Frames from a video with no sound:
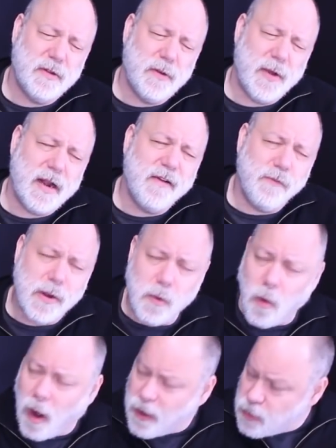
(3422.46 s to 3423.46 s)
And if we
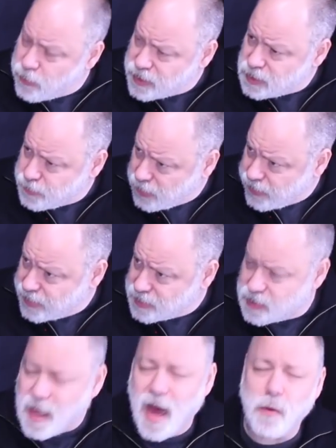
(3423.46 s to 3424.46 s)
want to experience
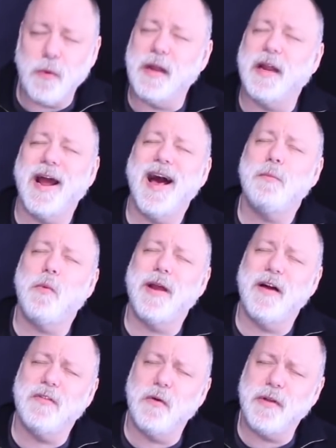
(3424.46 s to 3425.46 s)
that, we can. We
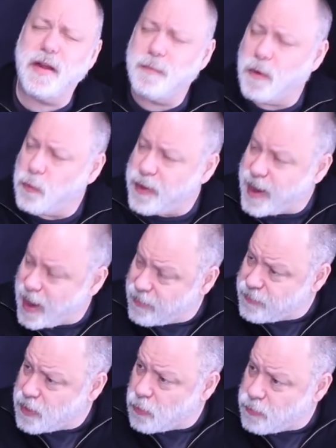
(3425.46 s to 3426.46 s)
have no need, but we have
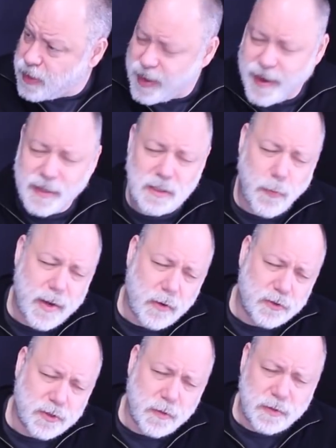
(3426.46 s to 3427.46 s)
no need, so we don't
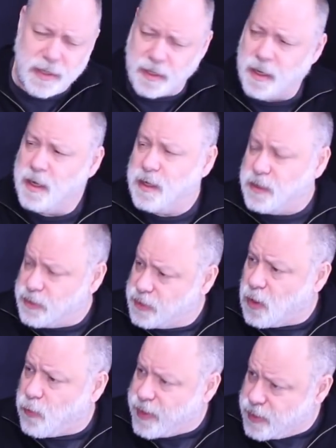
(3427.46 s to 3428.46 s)
choose it.
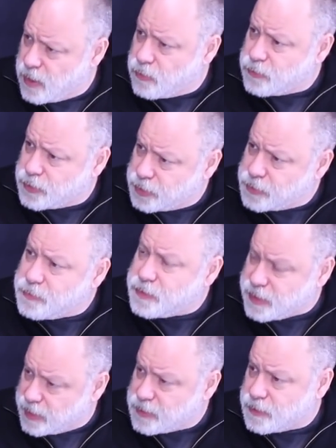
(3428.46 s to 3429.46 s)
So we don't choose
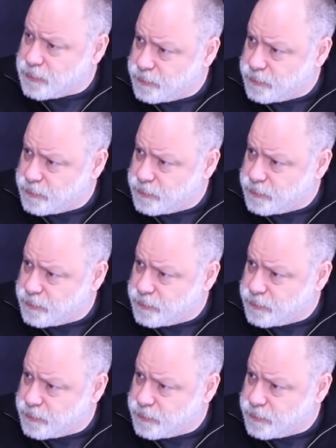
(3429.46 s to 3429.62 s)
it.